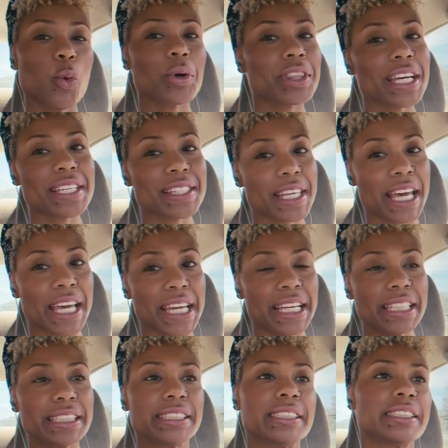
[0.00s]
what they say,
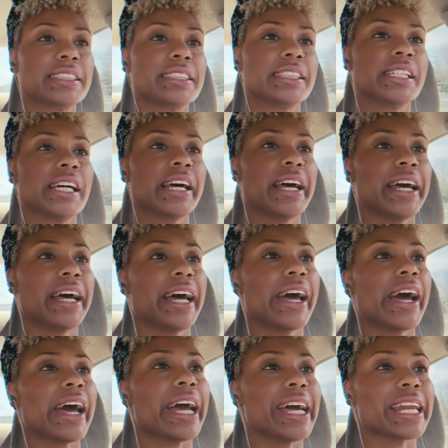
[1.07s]

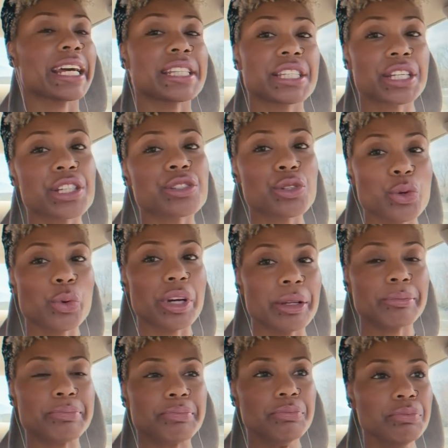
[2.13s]
and I didn't do
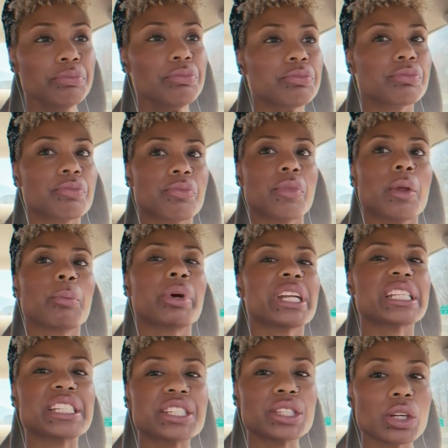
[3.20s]
it. But
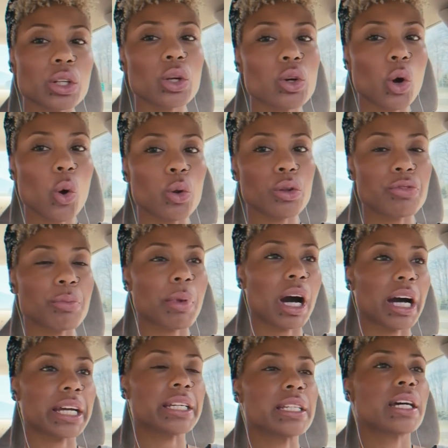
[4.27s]
it's still a goal of
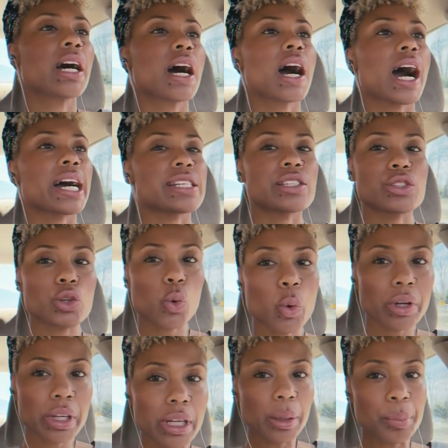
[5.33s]
mine. I still
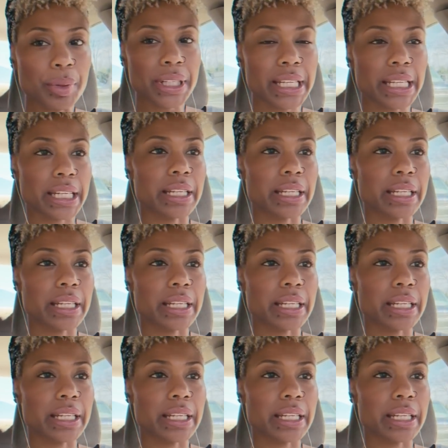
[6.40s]
want to complete